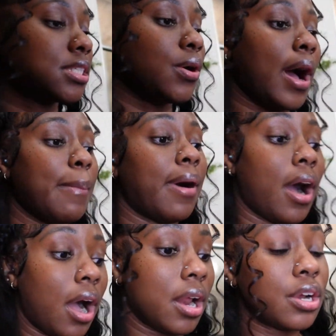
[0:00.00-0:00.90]
so I'm
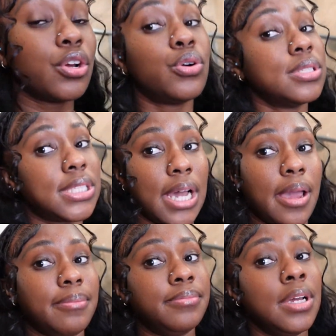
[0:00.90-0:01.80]
on good
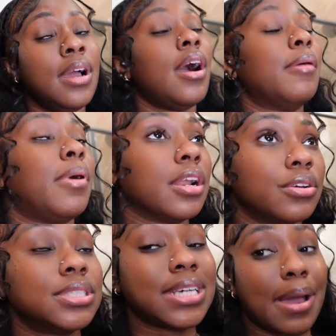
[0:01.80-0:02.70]
time.
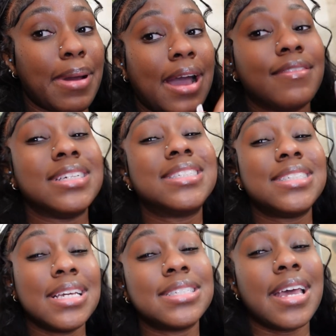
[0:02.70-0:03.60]
I have a
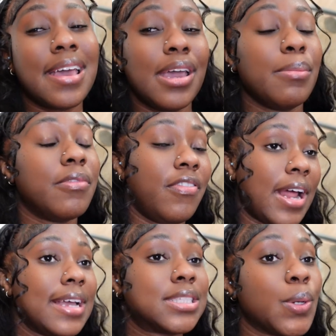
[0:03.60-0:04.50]
6 a.m
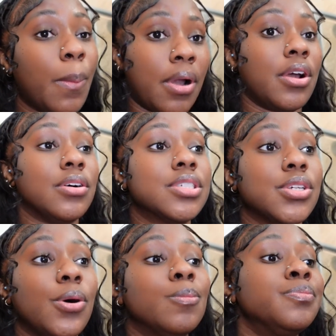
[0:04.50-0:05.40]
flight tomorrow,
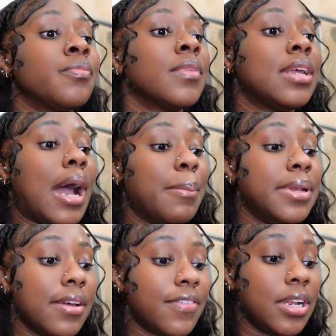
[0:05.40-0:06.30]
so I'm
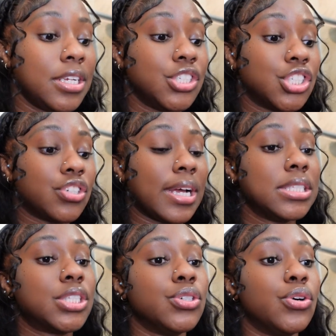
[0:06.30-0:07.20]
definitely just
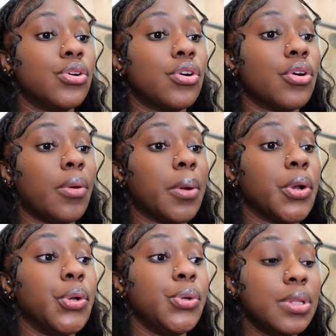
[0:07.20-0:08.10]
trying to
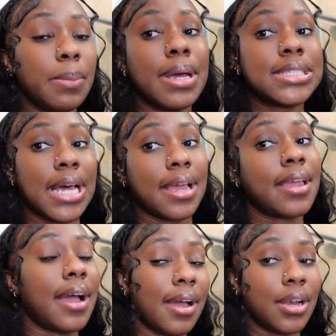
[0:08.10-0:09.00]
do the best I
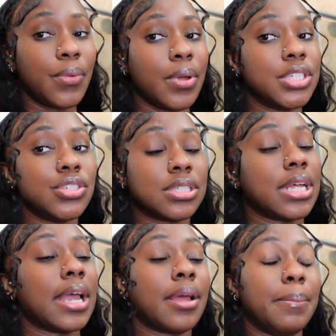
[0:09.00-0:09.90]
can with just
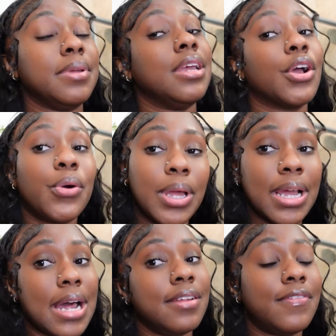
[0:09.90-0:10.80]
like being
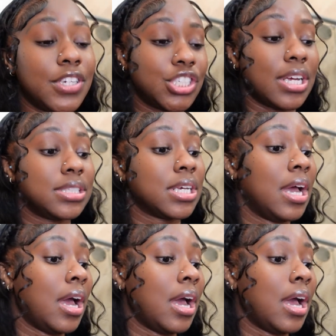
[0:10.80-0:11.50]
quick and efficient.